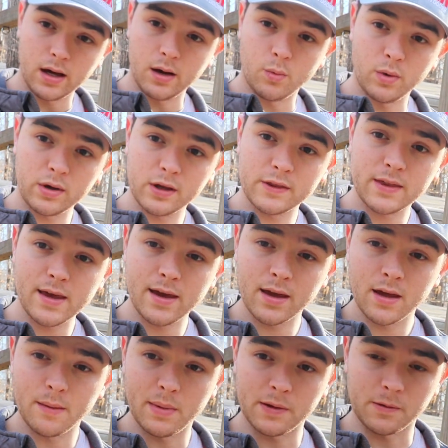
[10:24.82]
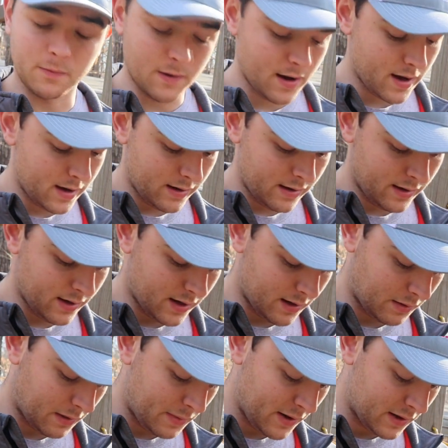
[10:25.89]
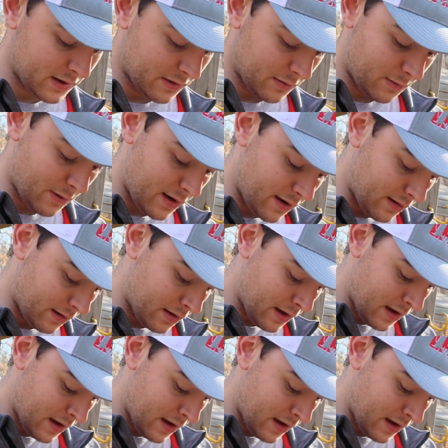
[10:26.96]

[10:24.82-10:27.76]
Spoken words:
One good thing about the rod compared to the reel